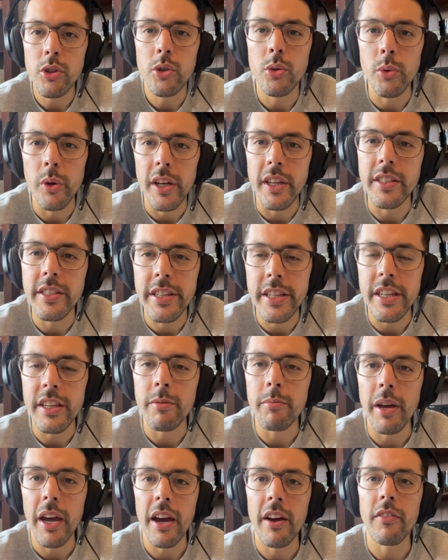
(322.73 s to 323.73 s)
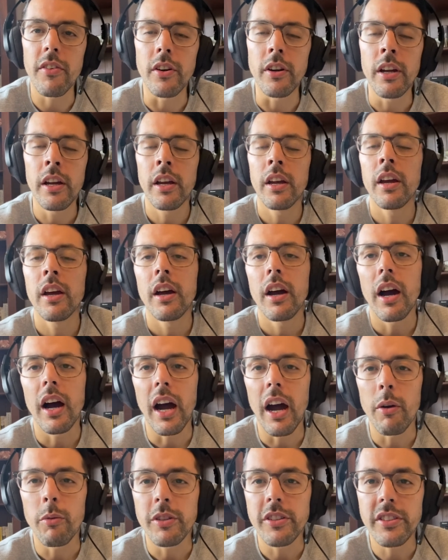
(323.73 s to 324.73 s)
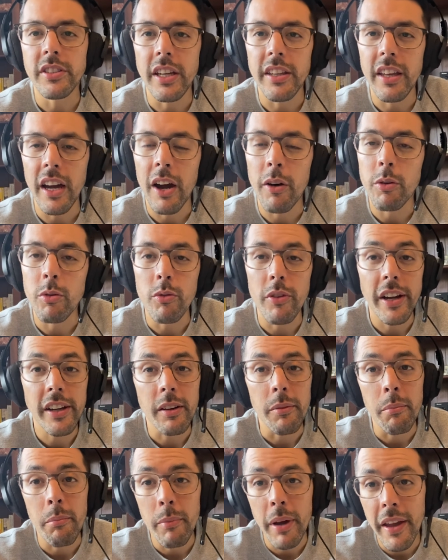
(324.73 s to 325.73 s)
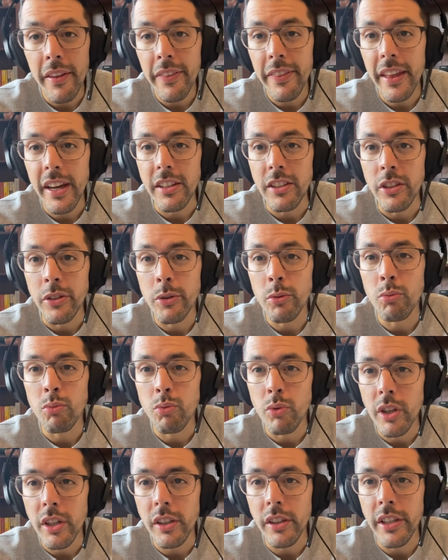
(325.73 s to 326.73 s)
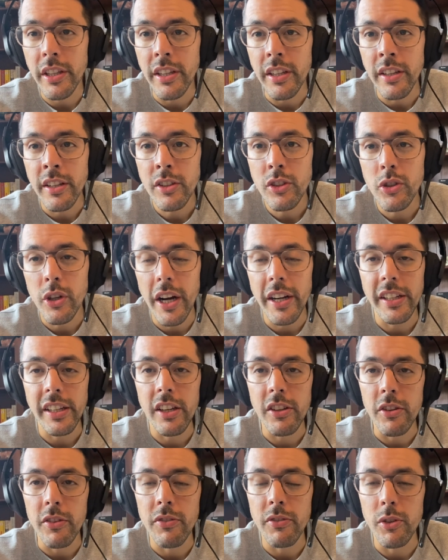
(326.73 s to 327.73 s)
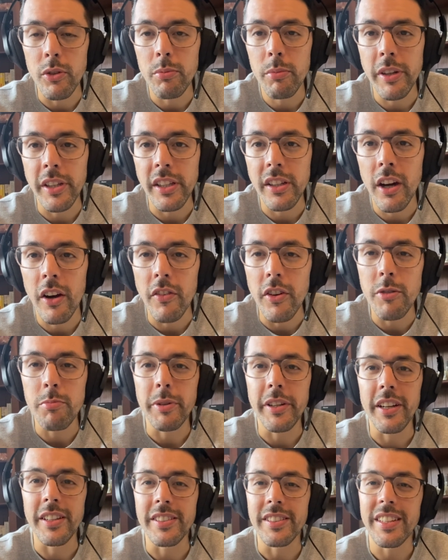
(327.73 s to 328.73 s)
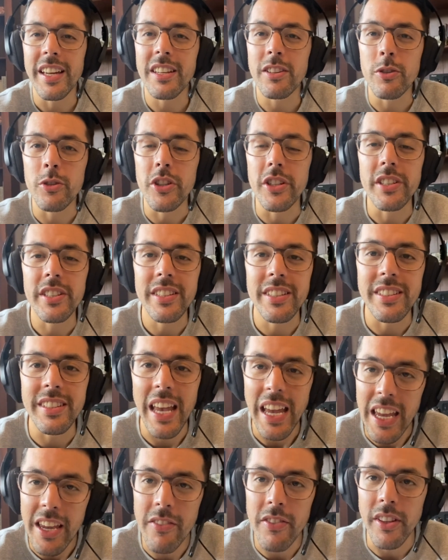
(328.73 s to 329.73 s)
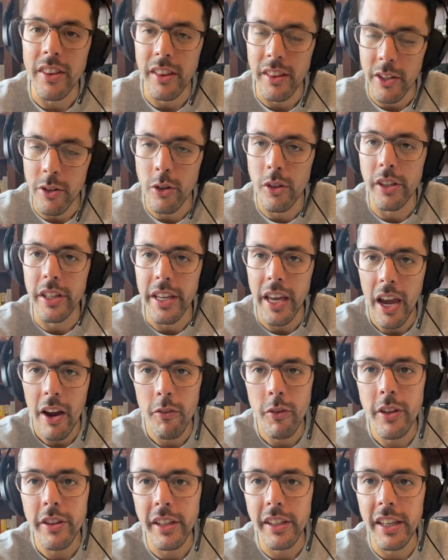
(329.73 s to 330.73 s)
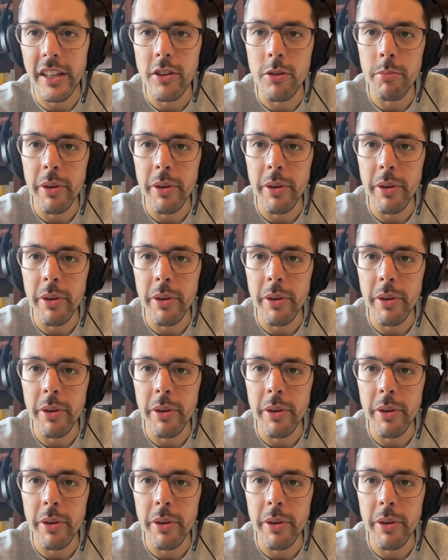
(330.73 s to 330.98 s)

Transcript: to a team ever, I would say that I would recommend that you really try to get your food money covered, because then you're just saving literally everything that you're